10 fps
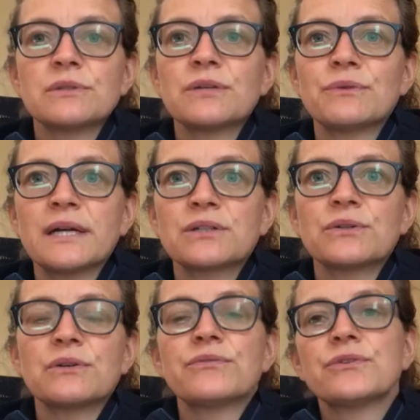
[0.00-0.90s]

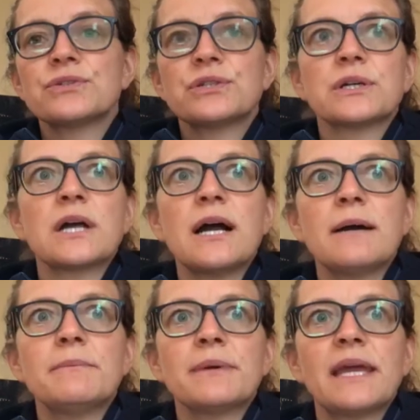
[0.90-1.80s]
director of first-year
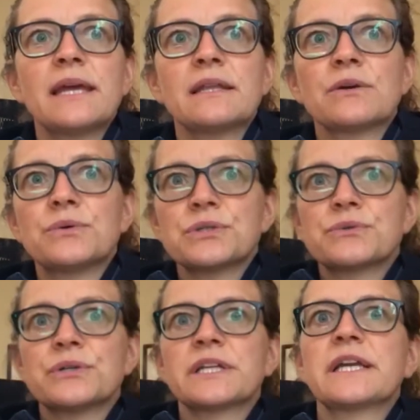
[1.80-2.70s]
comp and the course
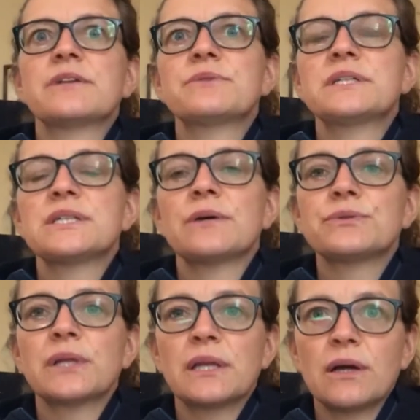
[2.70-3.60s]
coordinator reach out
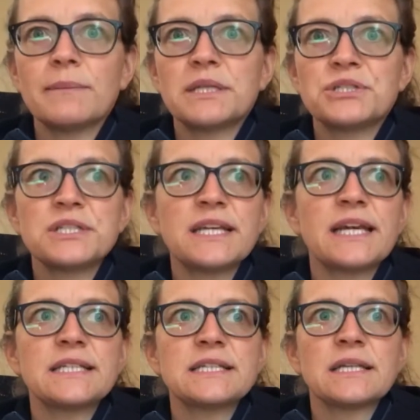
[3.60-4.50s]
to incoming
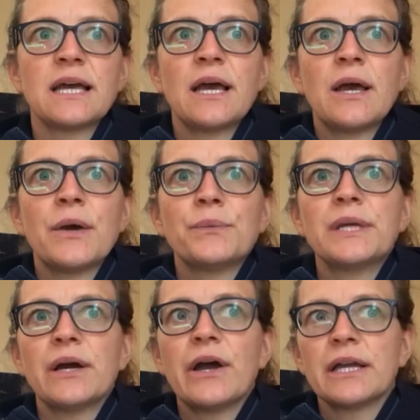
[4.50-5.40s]
GTAs.
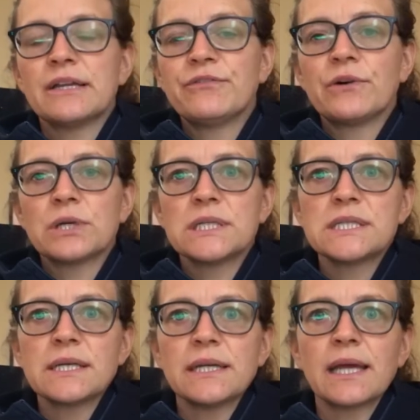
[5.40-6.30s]
We are highly
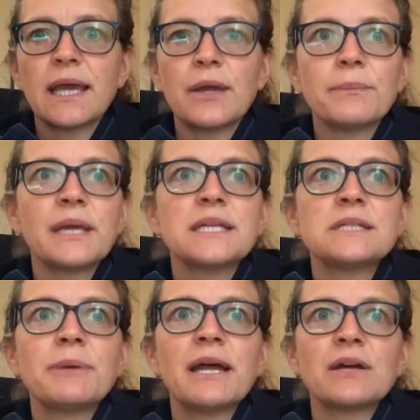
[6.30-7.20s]
focused on a
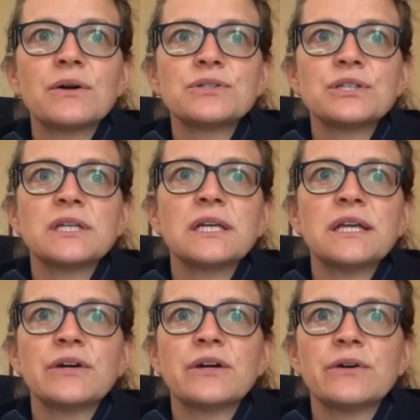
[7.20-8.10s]
care-based pedagogy
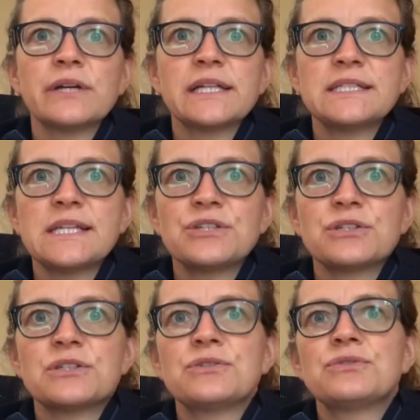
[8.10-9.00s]
in our
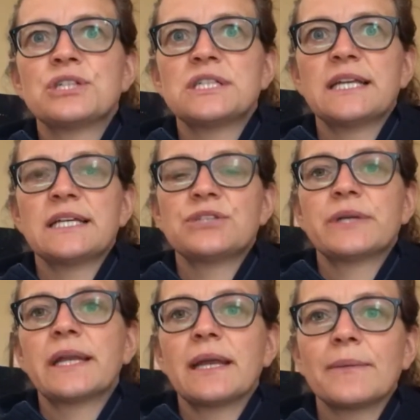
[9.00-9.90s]
orientations to GTA
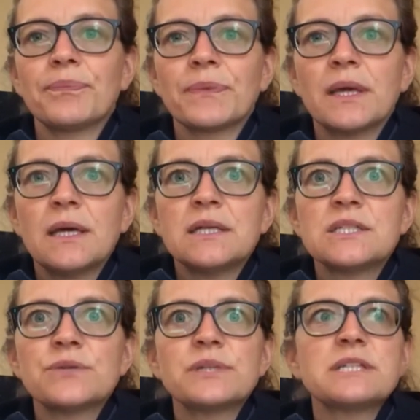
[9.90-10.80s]
training. So we